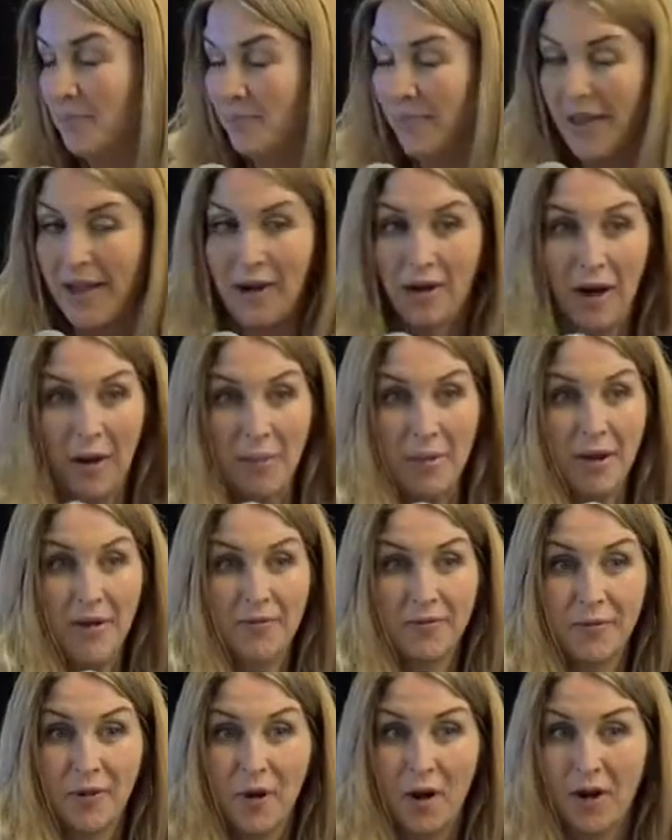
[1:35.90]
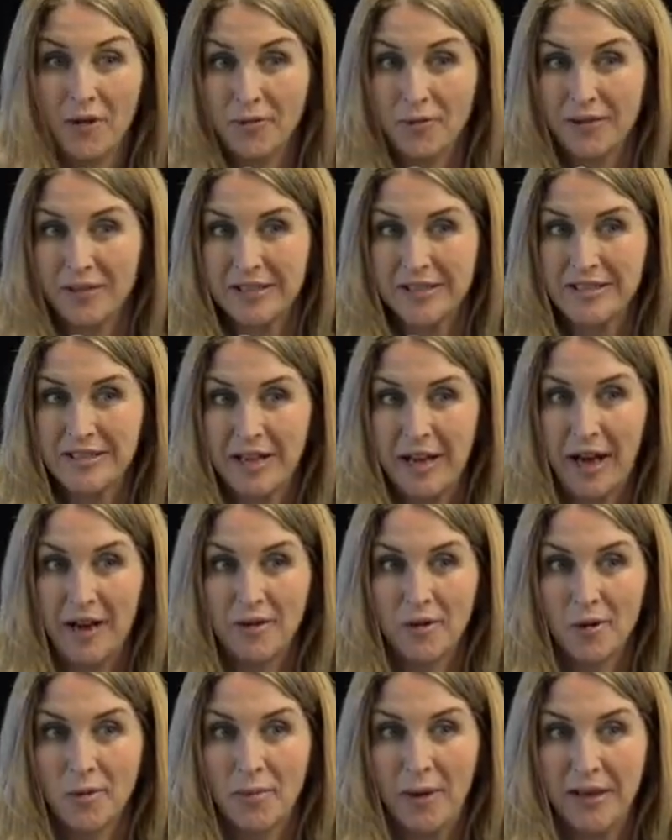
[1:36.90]
a couple of hundreds. I
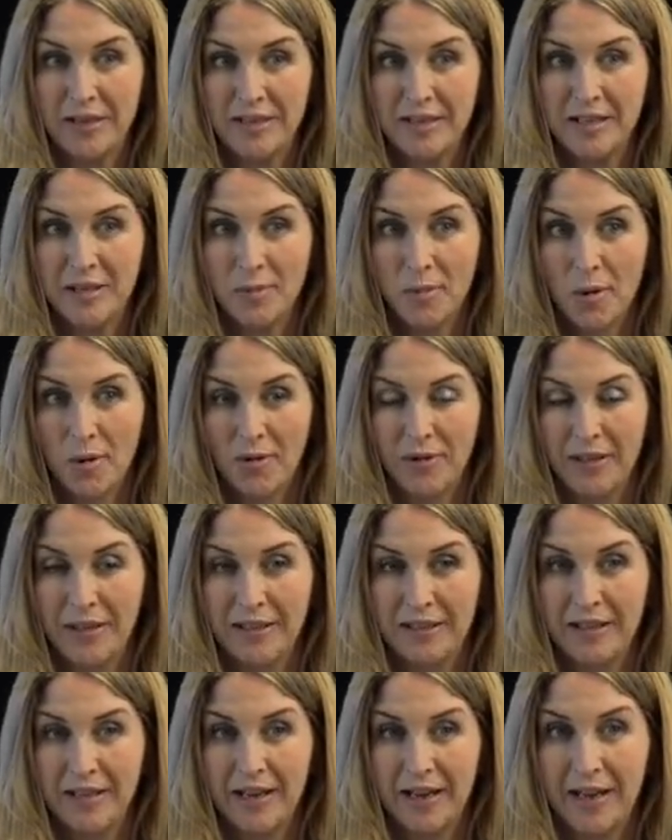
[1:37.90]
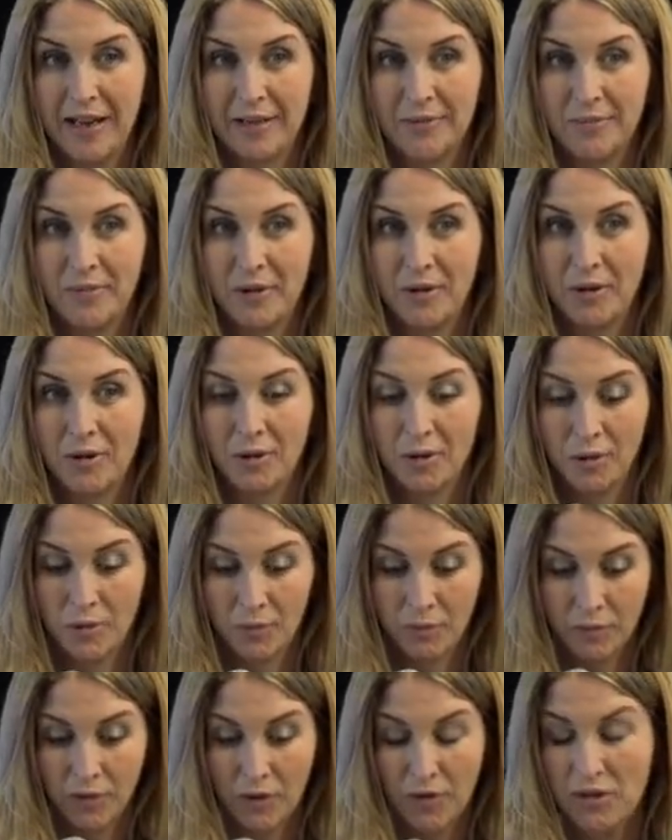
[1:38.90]
know my team over in India,
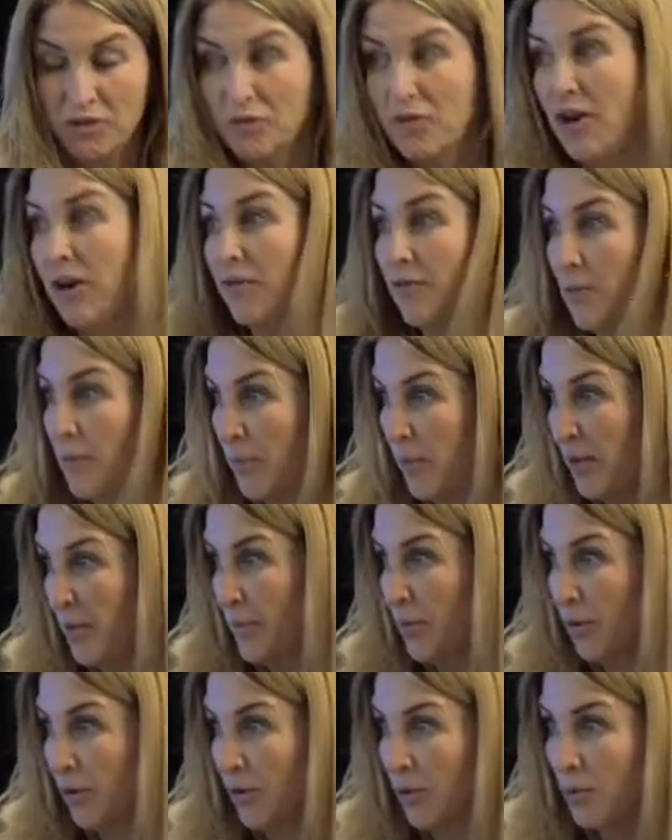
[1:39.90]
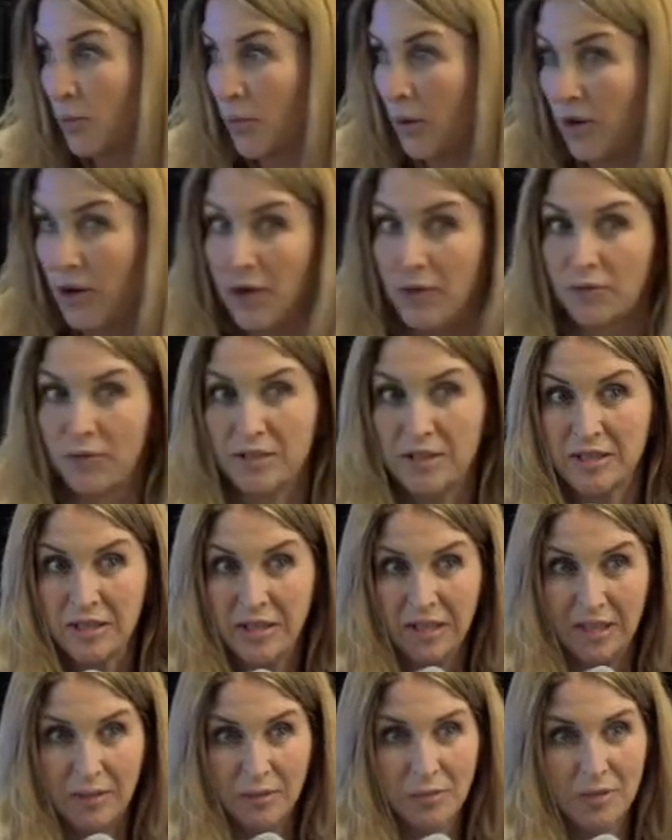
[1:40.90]
um, there are 300 people, 100
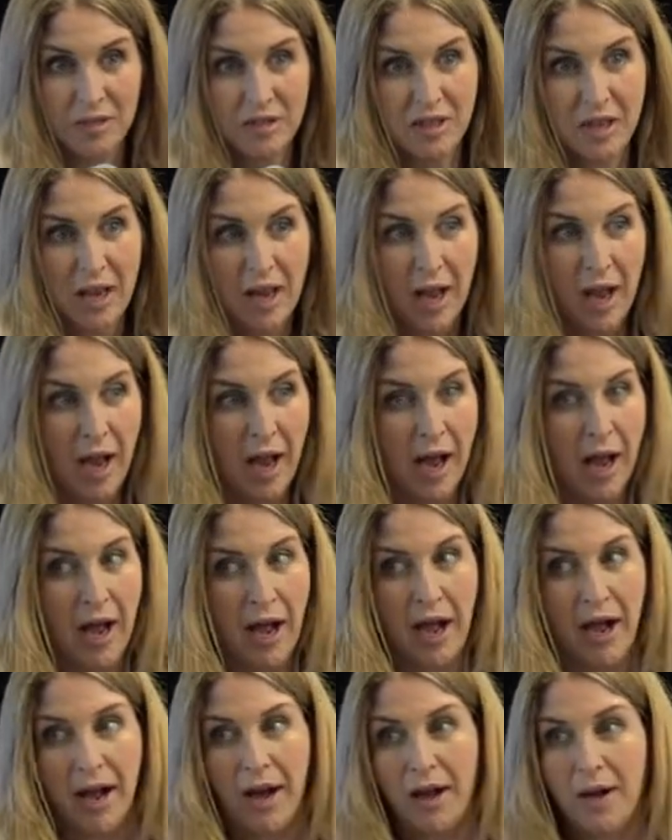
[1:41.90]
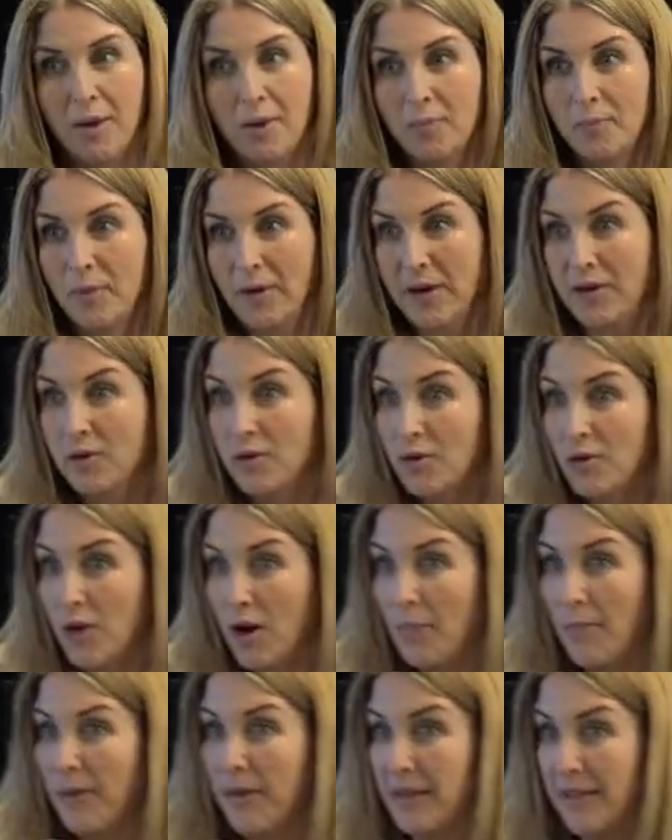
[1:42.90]
teams. Uh, but I know
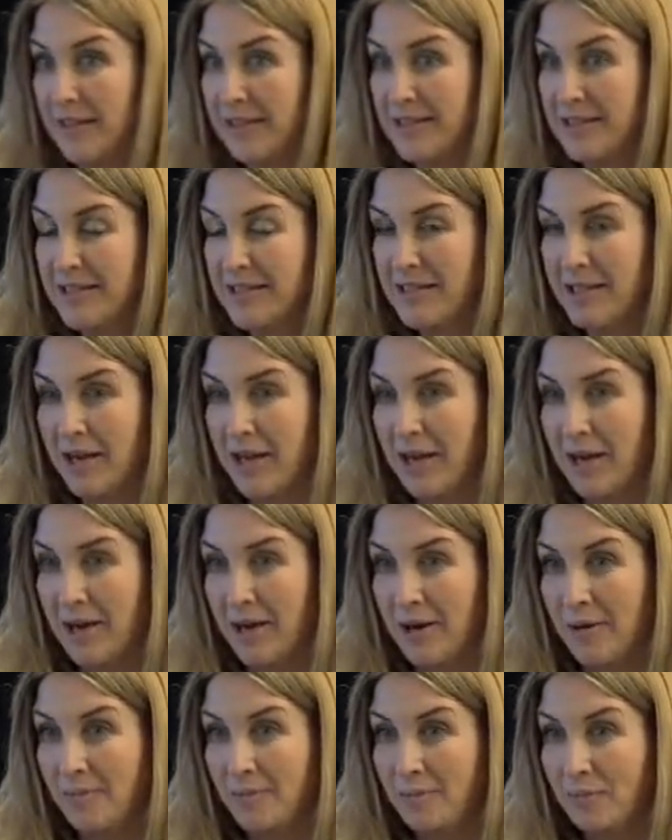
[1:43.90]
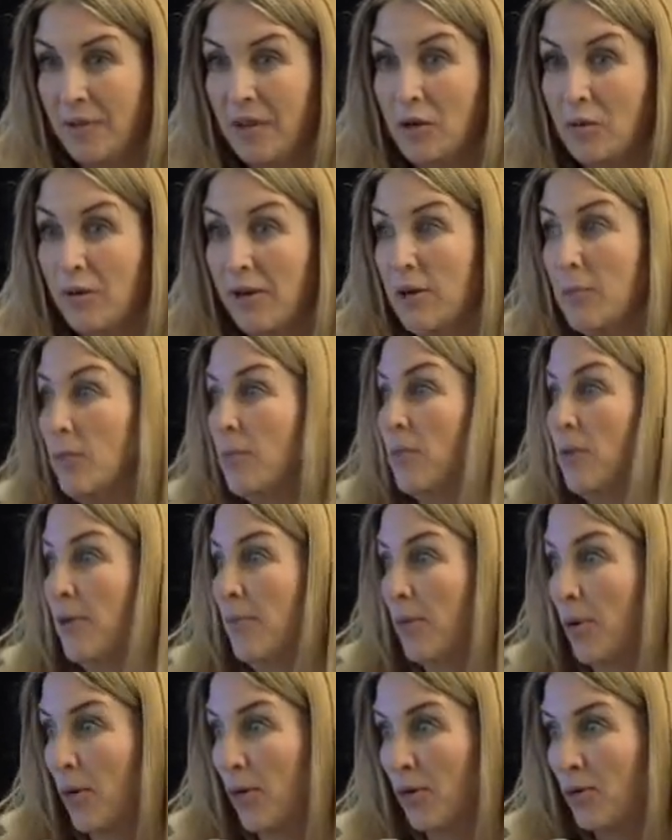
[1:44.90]
you're up against um, incredible
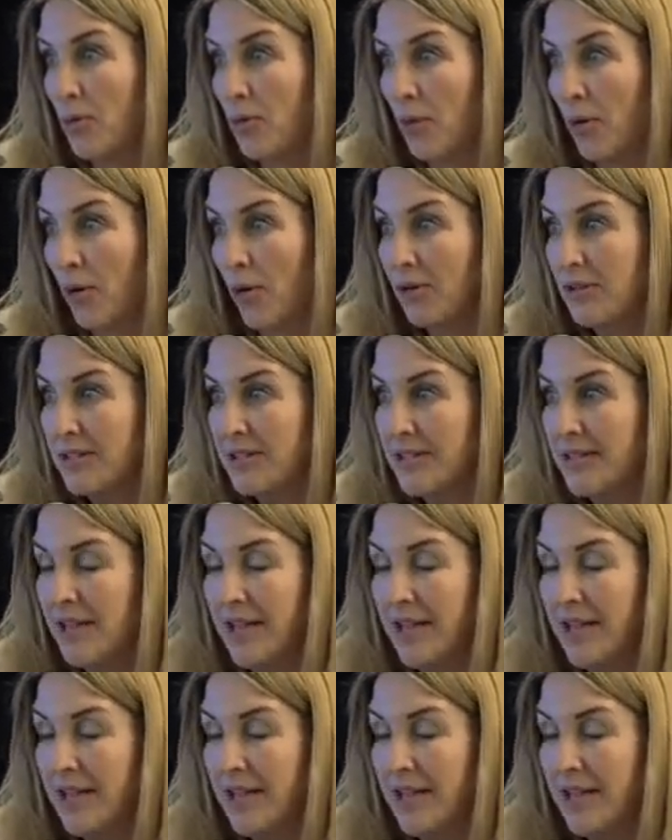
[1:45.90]
people all over the world.